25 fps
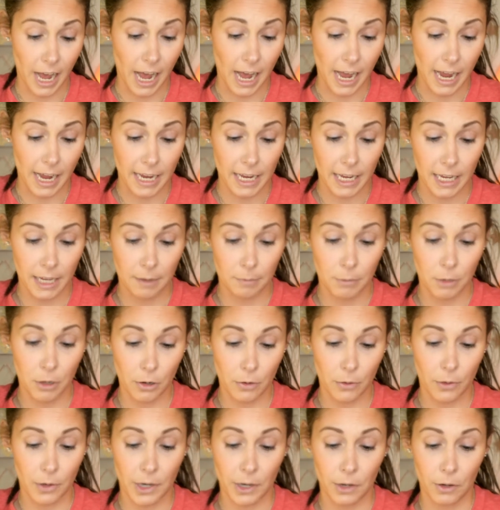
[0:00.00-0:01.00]
I am
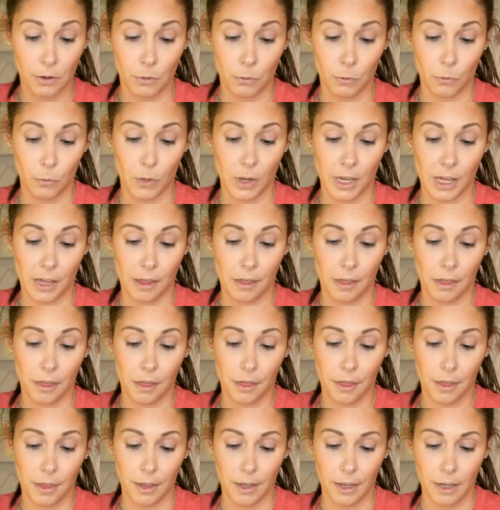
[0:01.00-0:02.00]
going
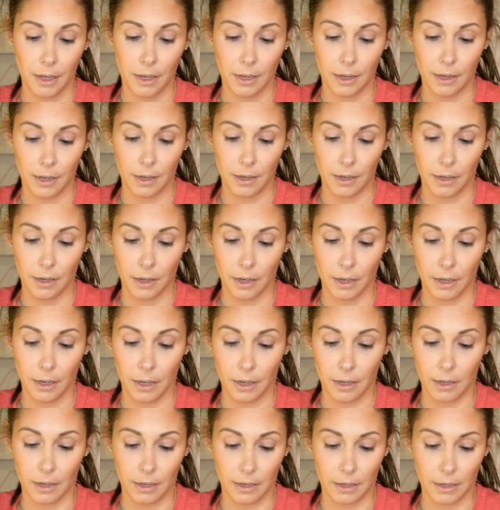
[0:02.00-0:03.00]
with
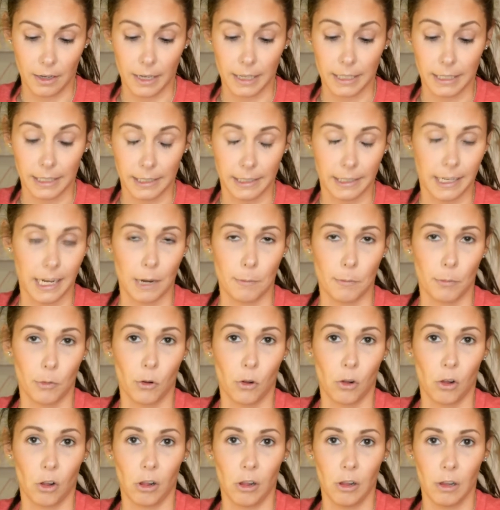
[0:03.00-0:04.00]
a
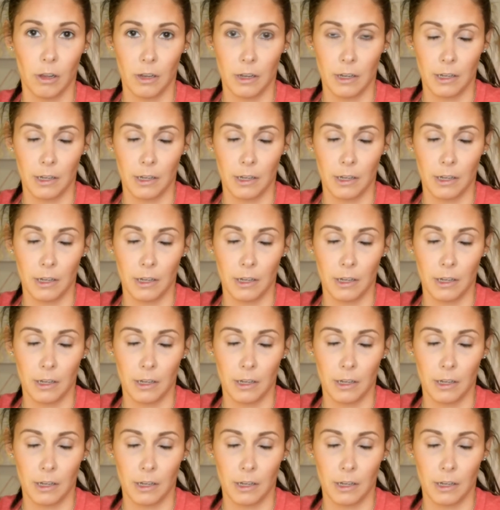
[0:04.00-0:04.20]
staple.